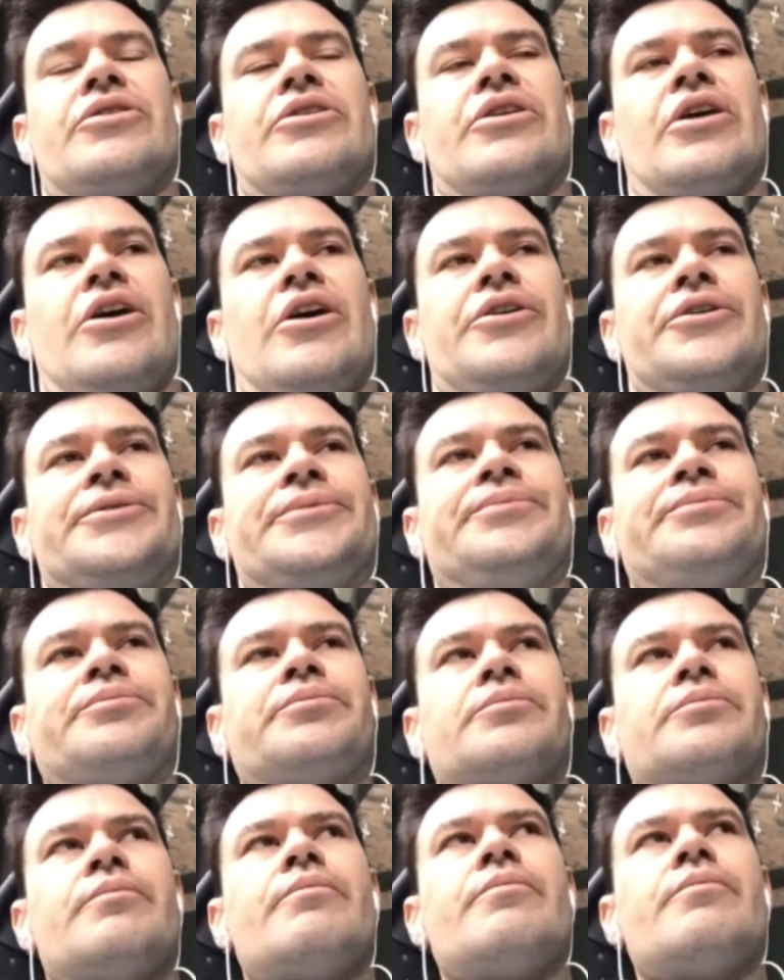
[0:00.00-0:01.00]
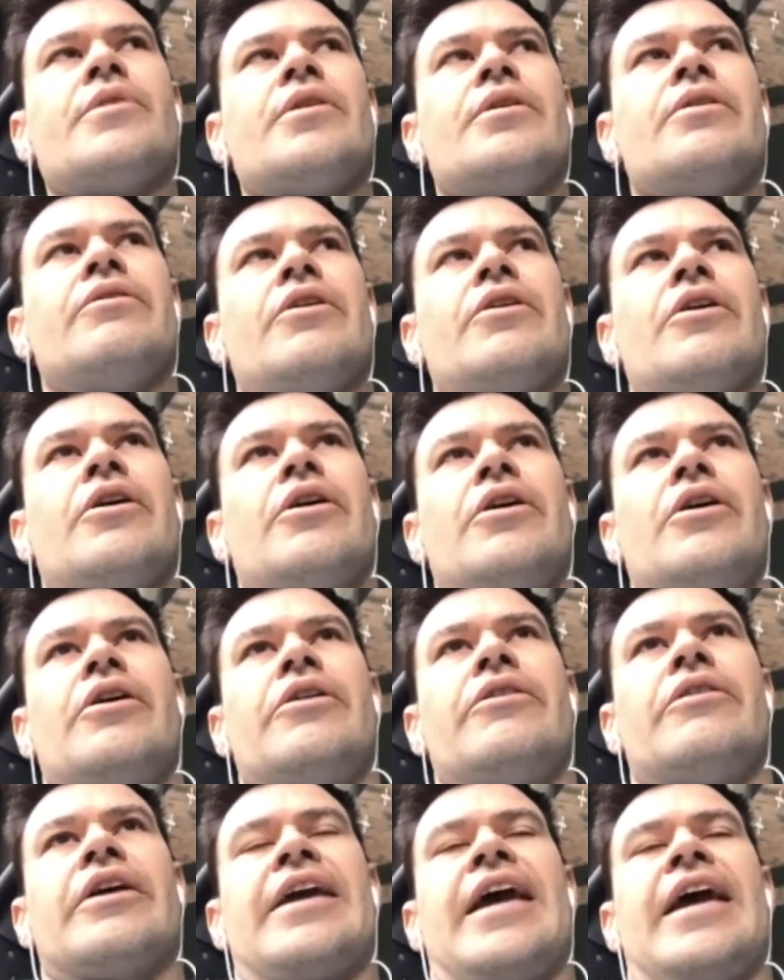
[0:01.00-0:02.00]
So the
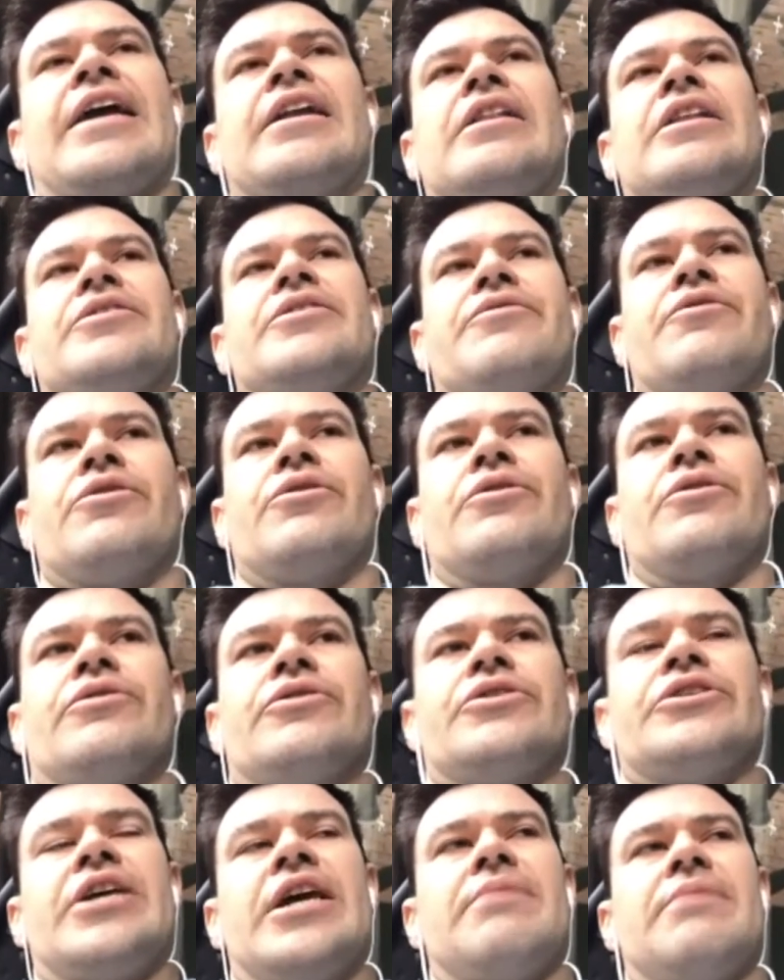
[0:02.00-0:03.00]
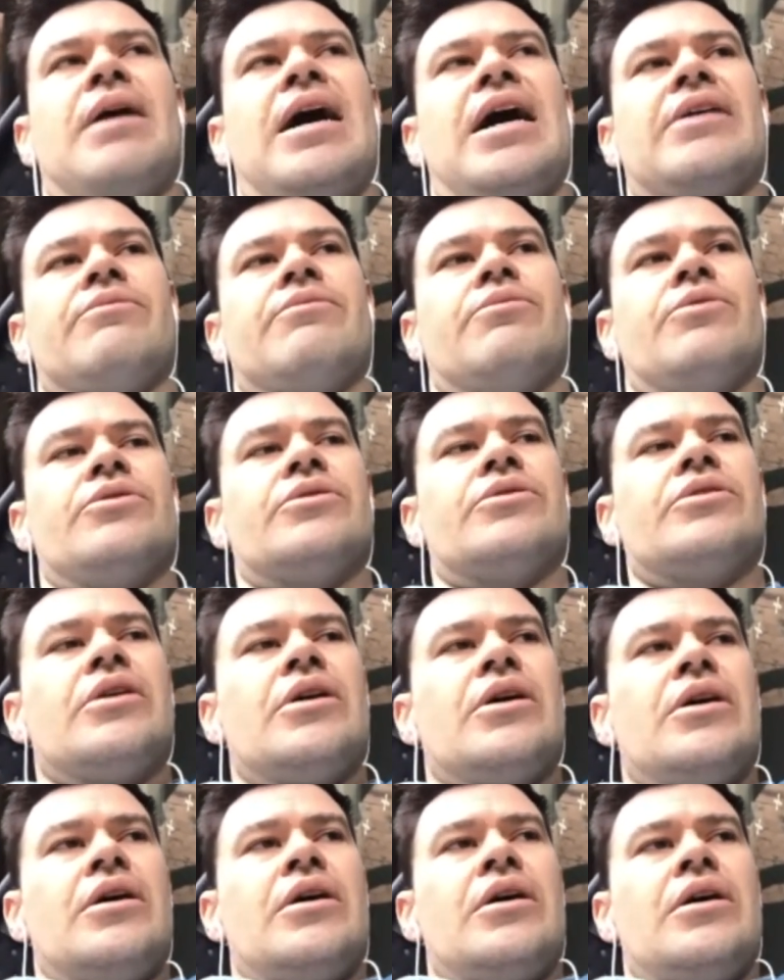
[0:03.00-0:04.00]
catalyst for a shared path was
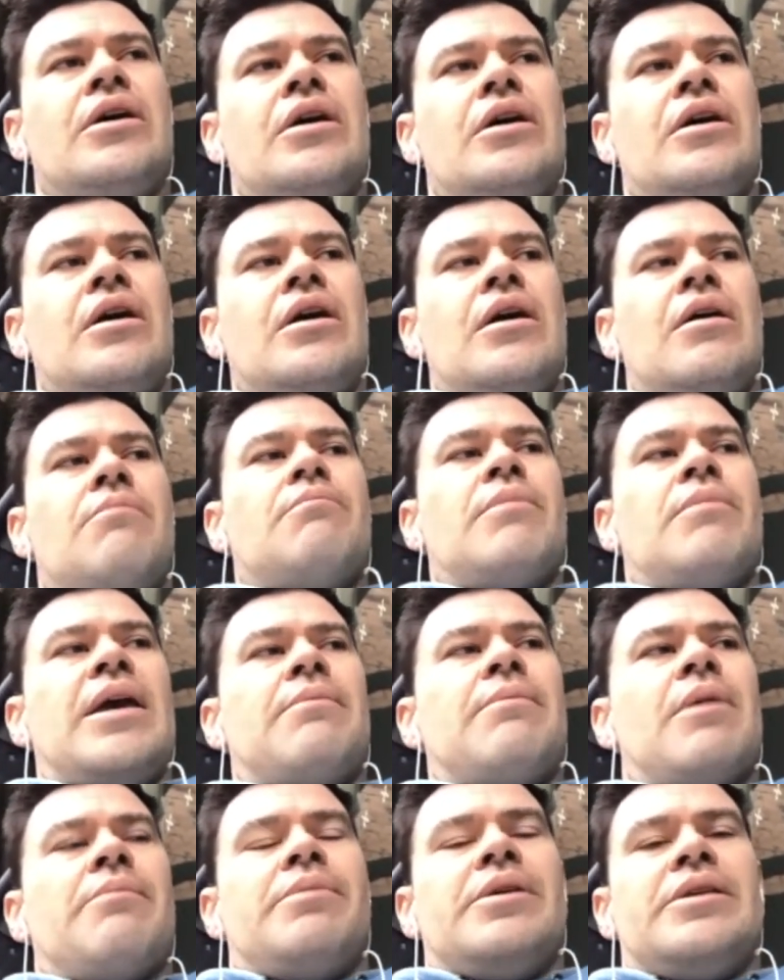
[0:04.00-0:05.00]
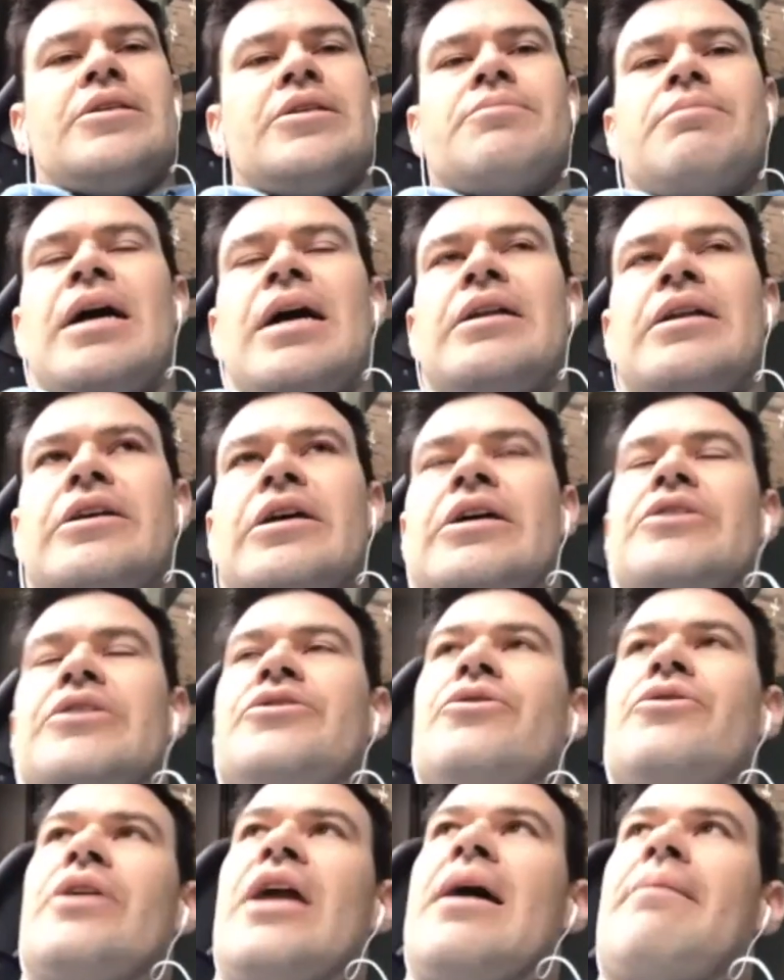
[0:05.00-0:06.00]
me and my business partner,
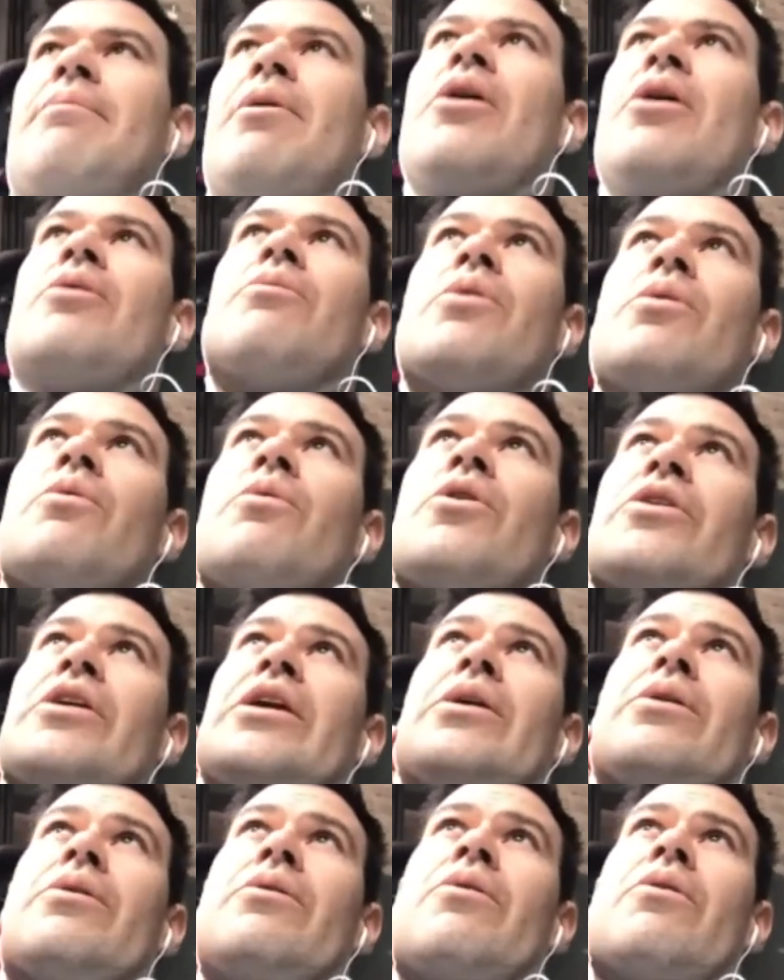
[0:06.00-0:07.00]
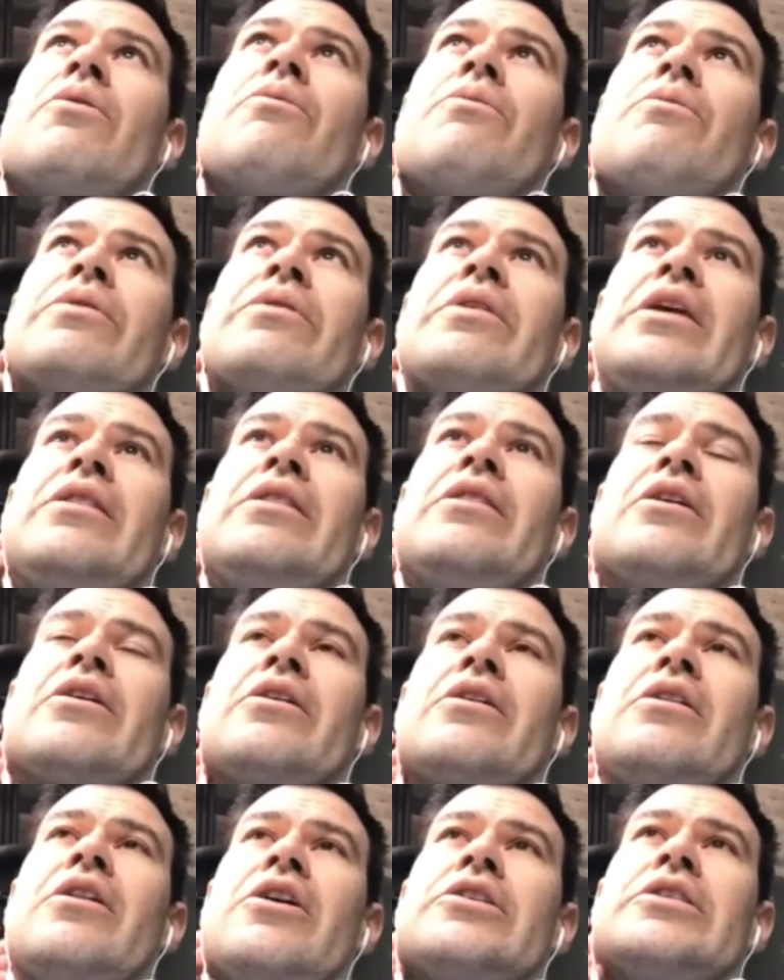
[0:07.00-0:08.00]
Sean Appo, were working within the
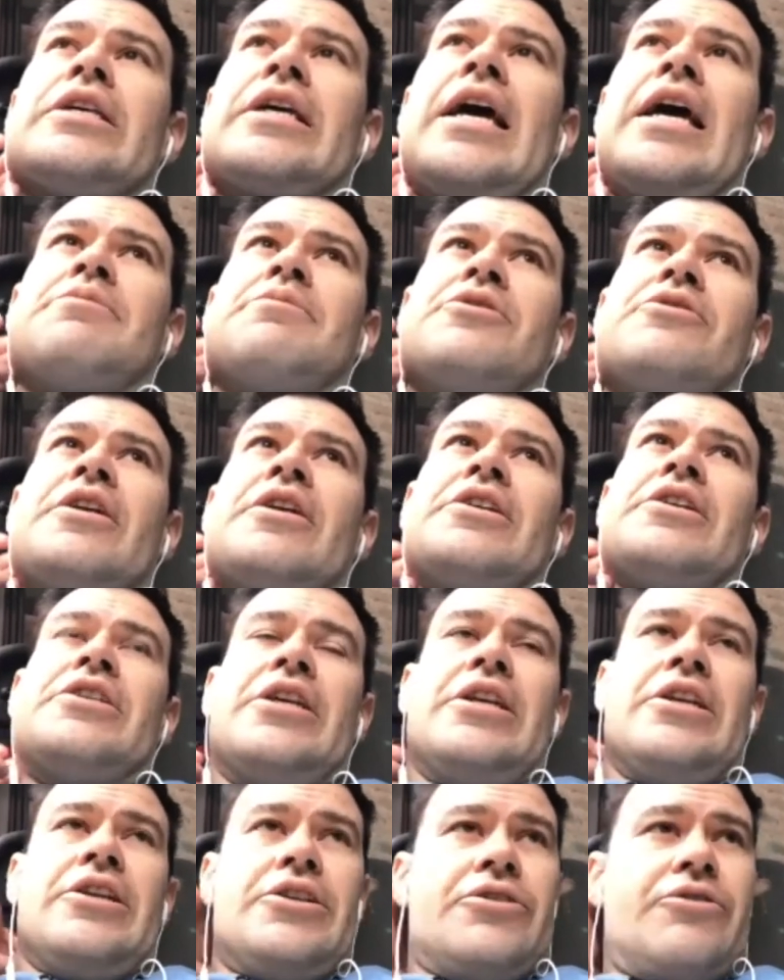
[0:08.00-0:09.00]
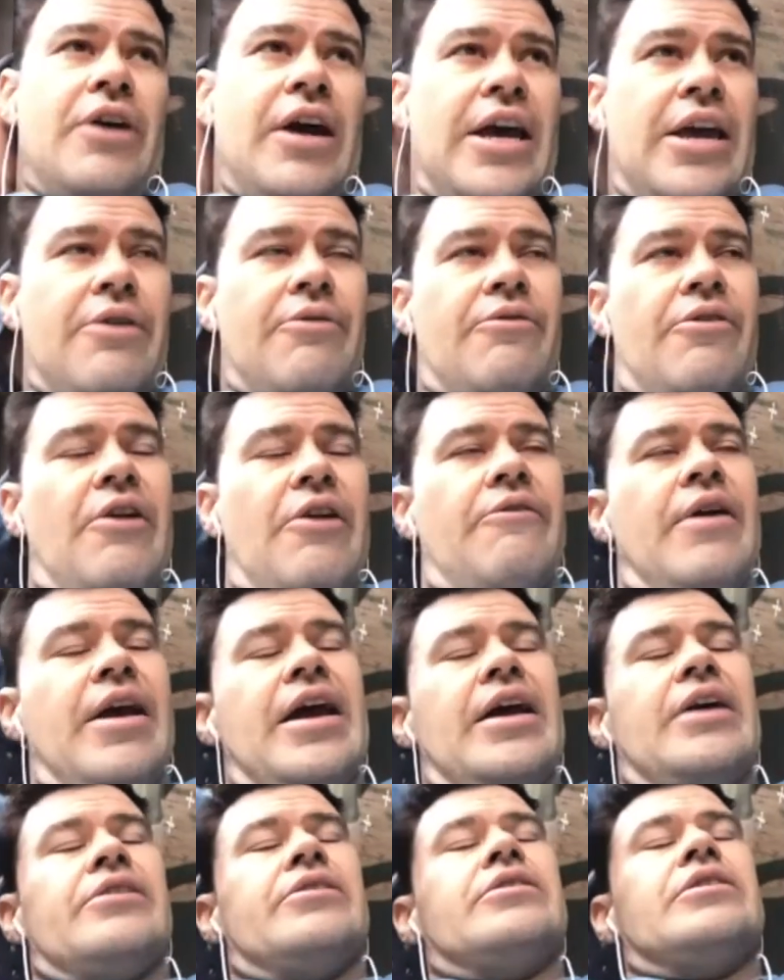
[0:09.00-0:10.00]
Close the Gap strategy in Australia
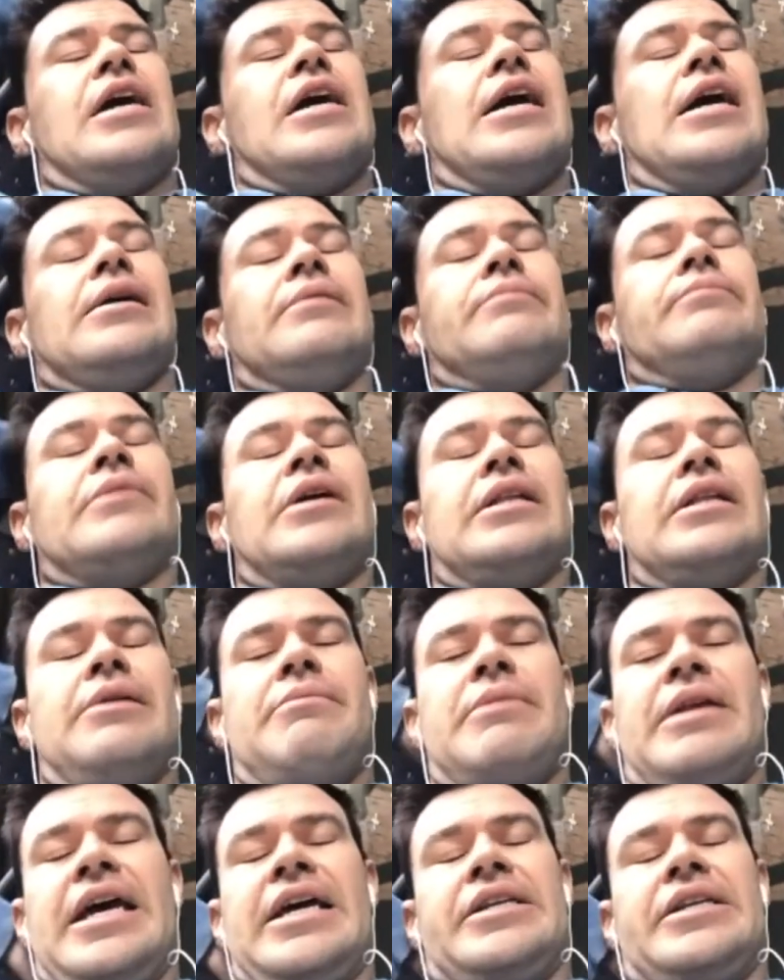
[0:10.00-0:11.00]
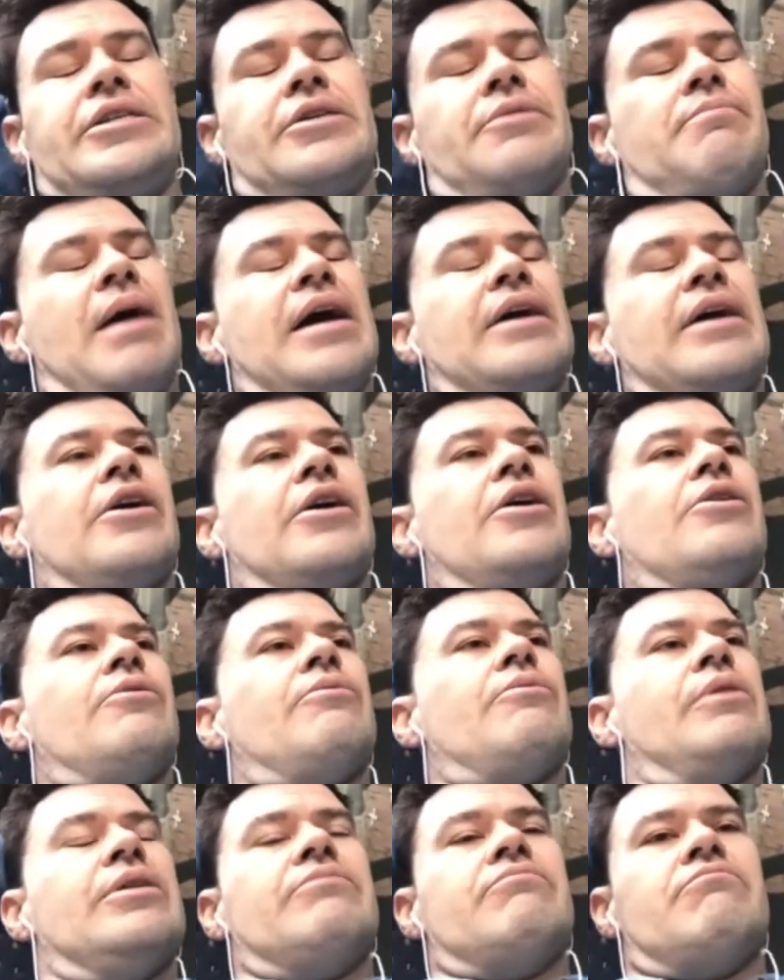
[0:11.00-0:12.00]
around eliminating tobacco
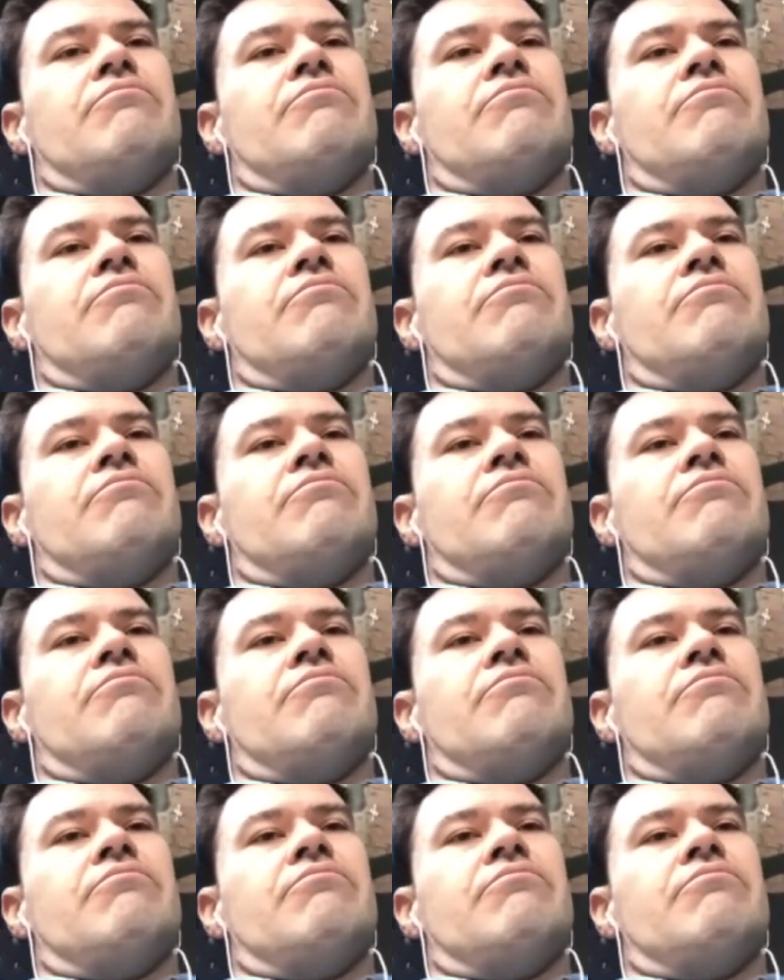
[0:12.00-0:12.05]
and